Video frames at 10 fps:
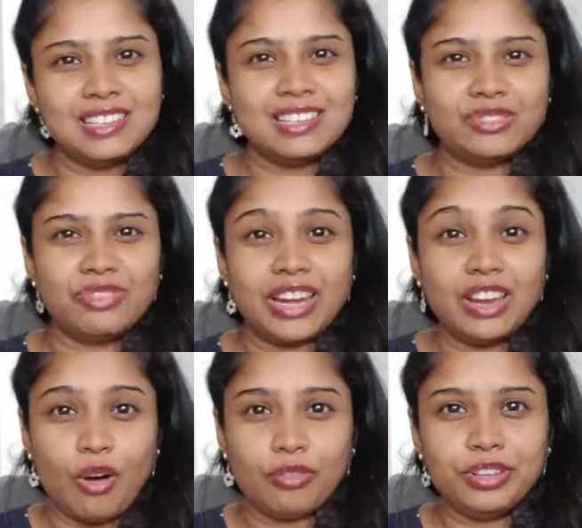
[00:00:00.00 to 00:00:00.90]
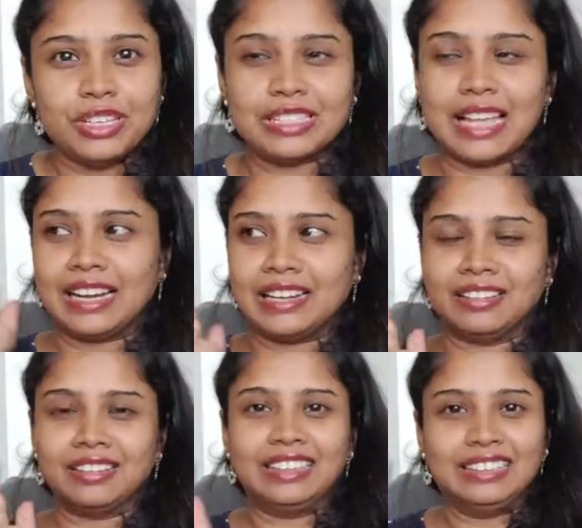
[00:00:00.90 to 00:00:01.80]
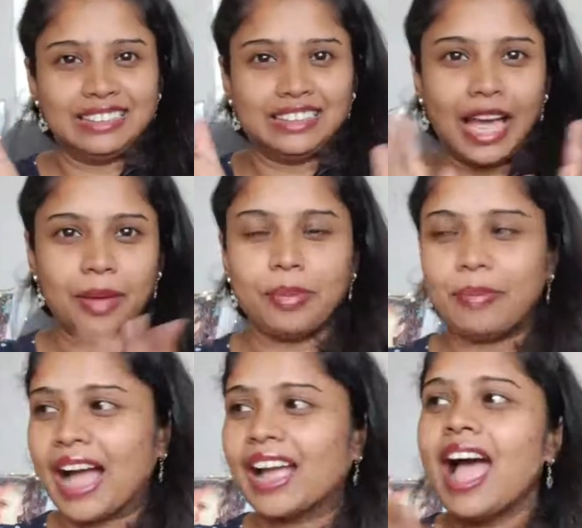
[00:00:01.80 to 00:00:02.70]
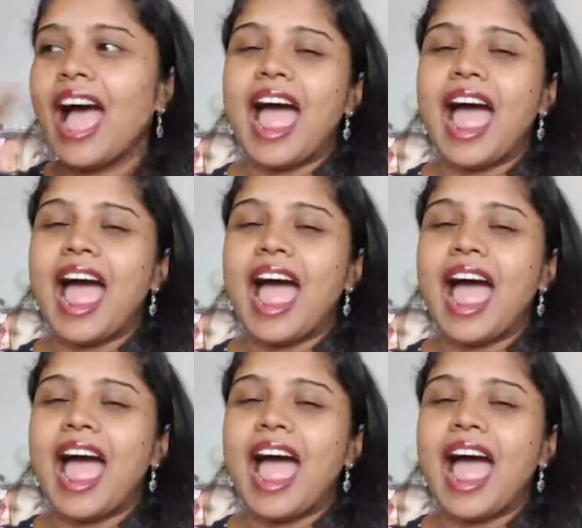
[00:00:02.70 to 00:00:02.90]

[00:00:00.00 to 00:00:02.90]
is very obvious that it is diaper bag.